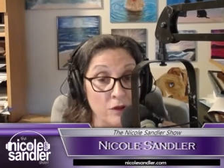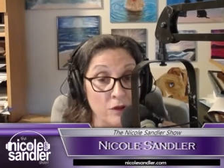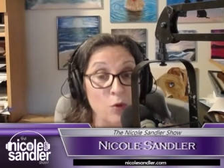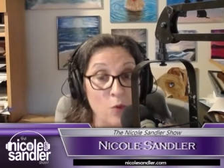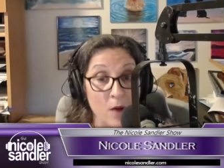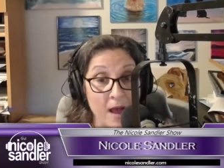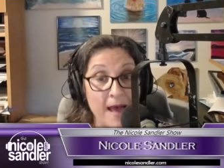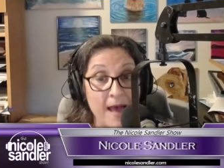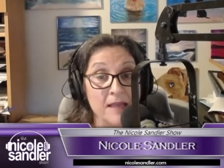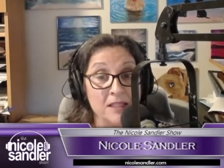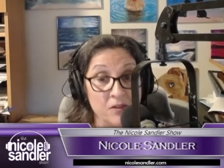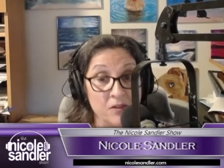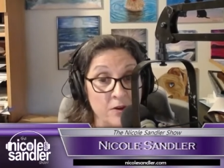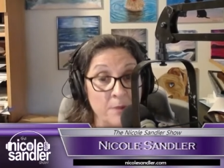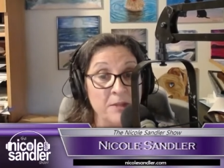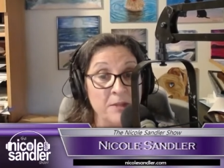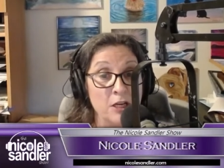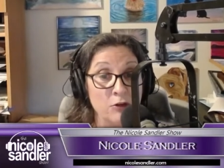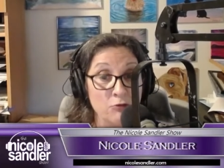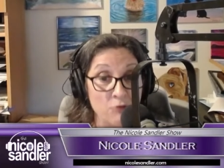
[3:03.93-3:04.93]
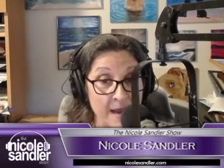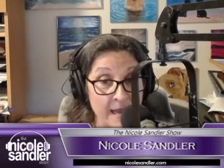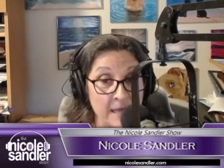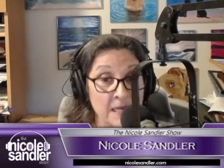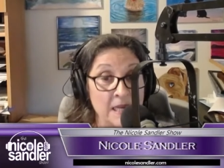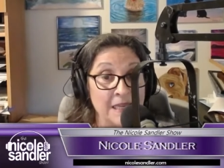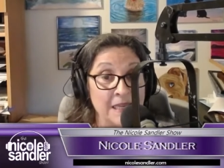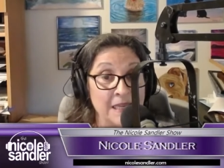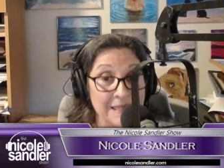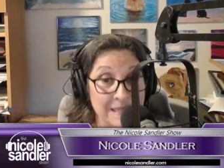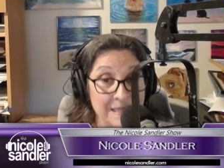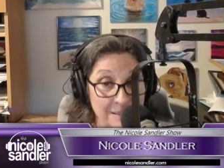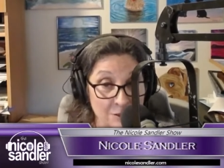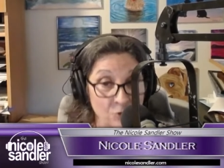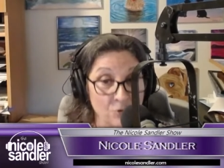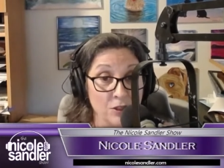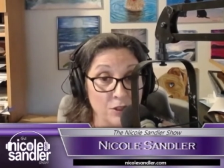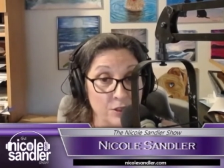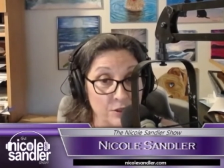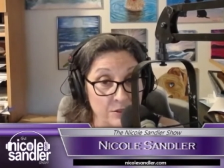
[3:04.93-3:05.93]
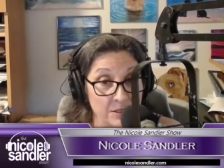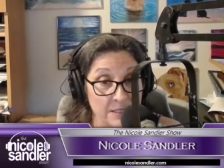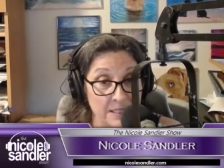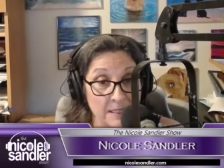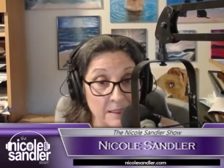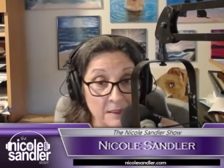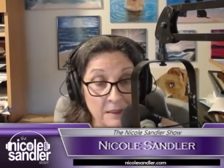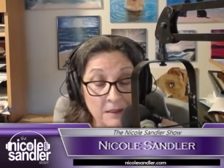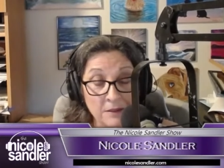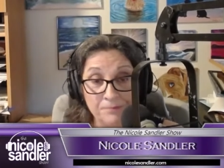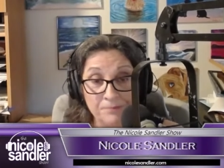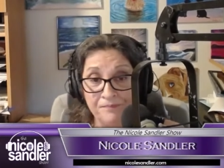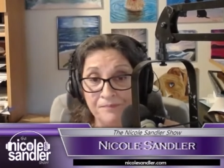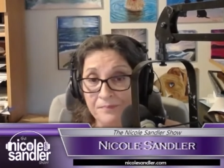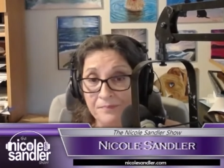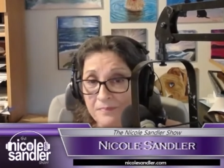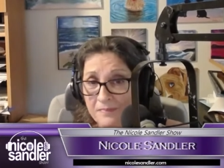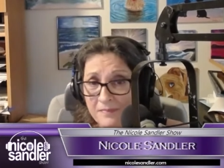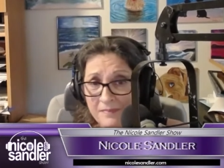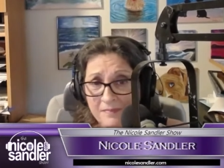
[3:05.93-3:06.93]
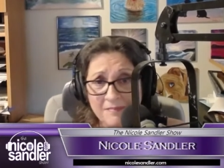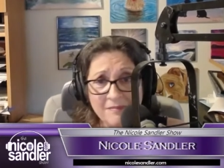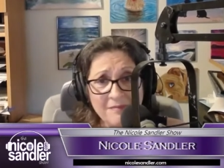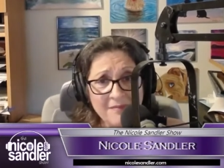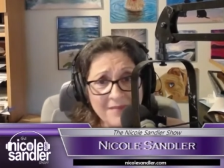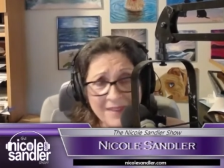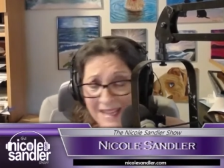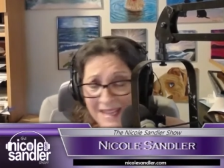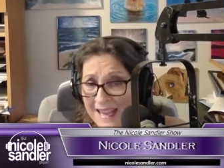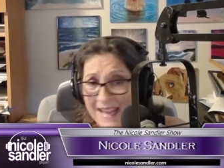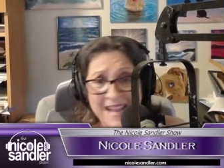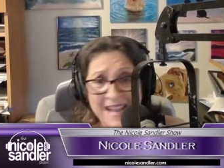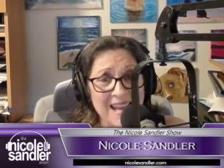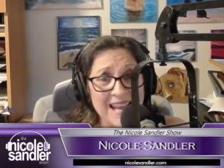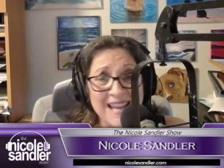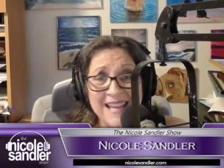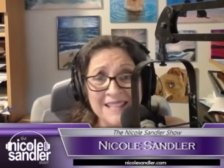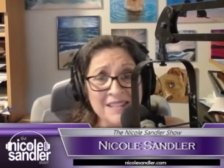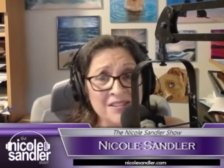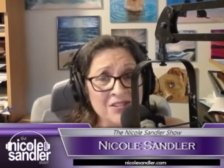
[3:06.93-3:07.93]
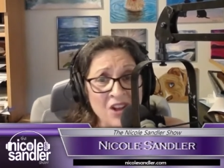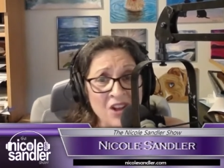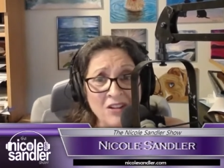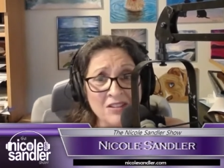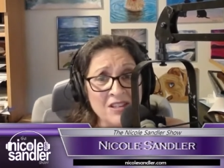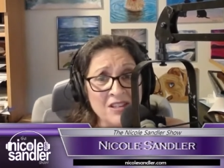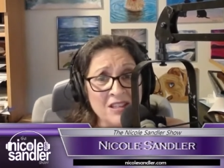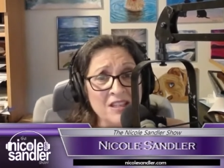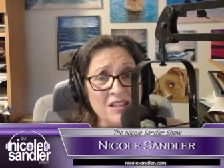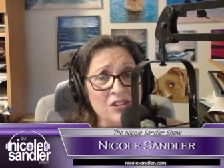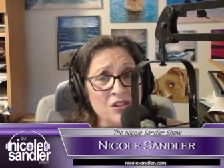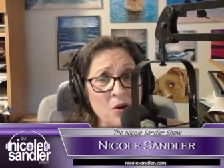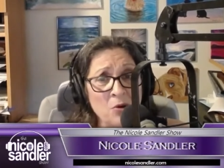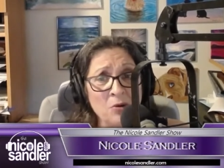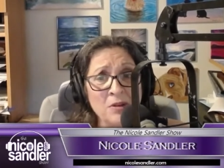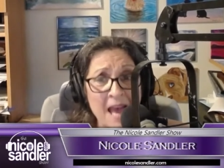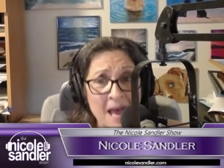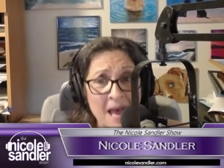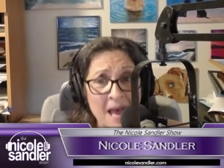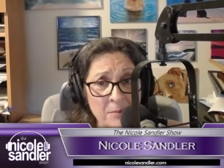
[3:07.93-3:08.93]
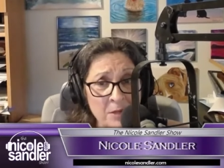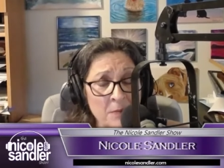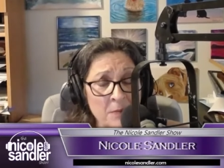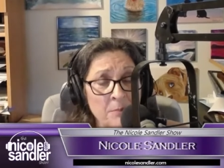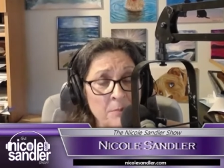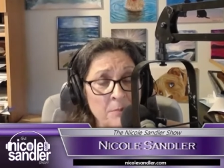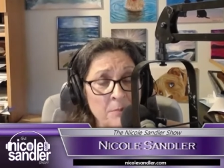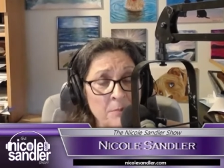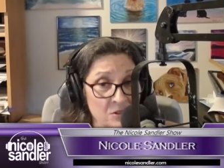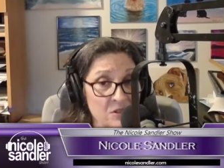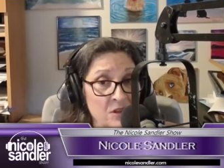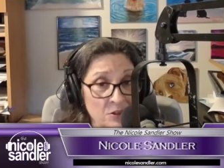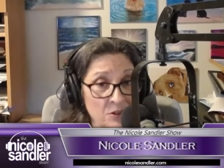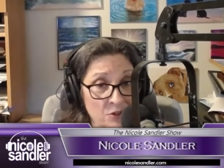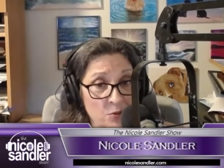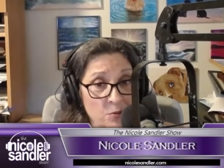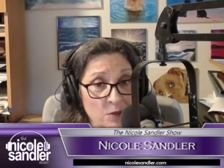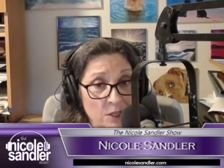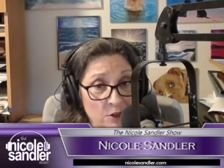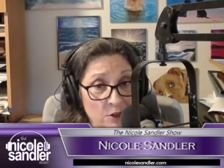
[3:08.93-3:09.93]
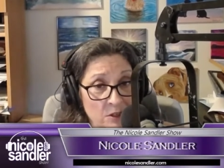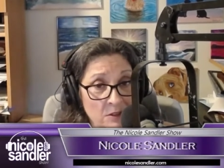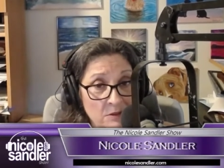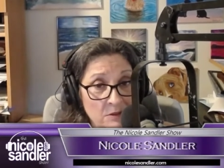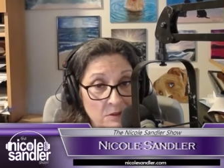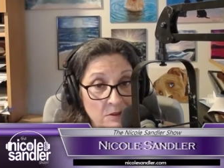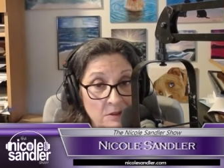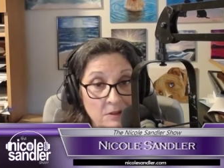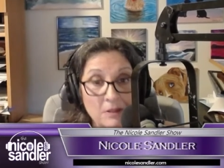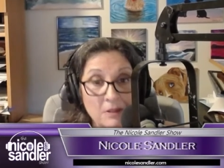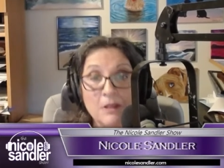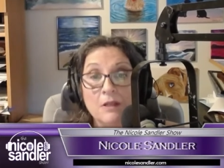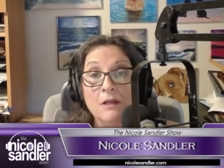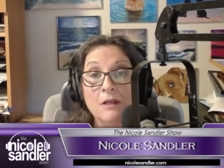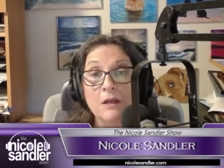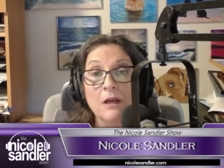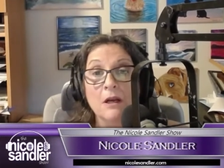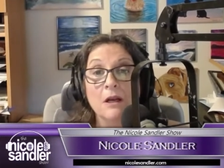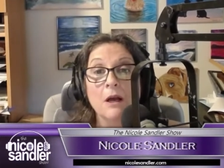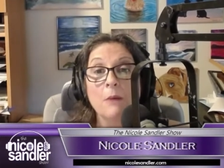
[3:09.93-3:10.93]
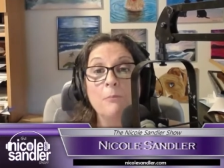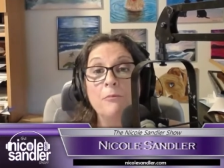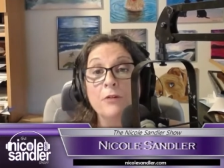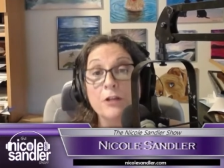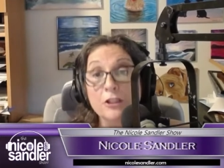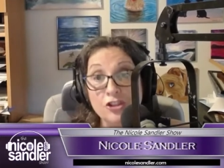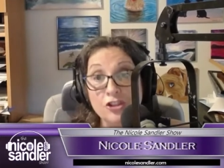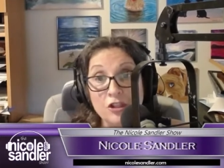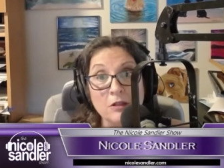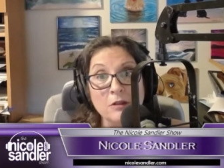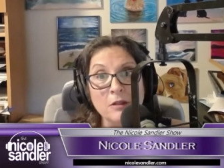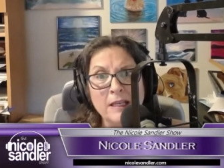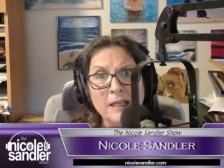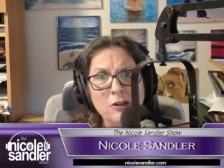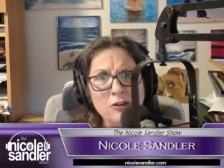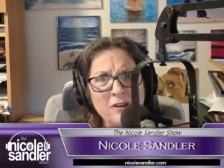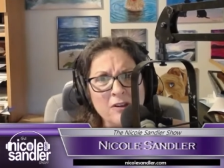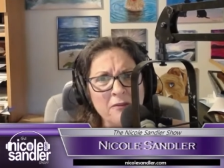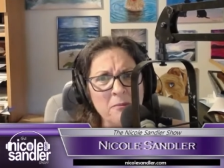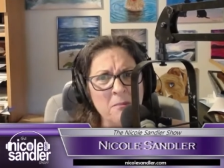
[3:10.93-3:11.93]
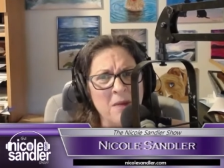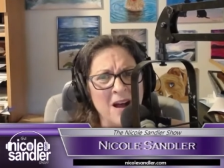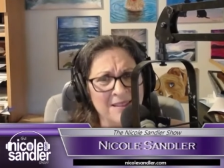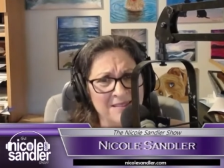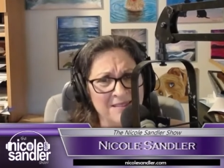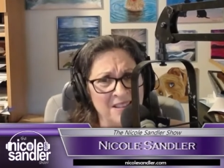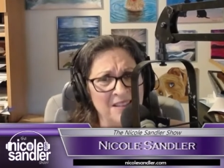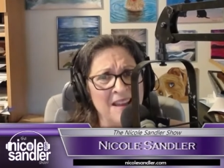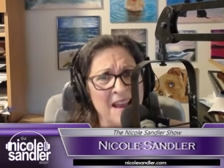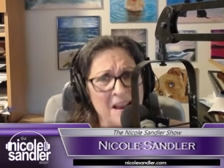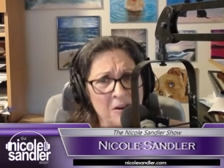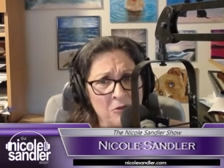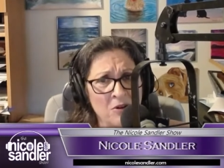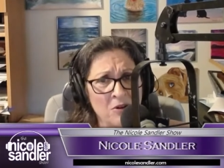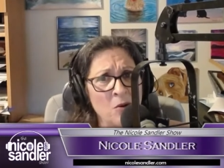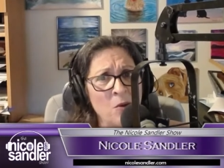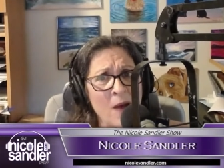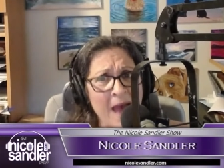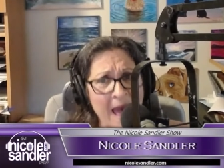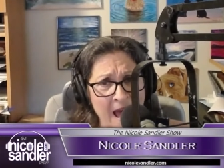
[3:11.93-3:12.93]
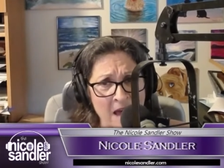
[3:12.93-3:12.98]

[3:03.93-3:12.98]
the U.S. from the Iranian nuclear deal, insulted his own cabinet members on Twitter, pushed the leader of Montenegro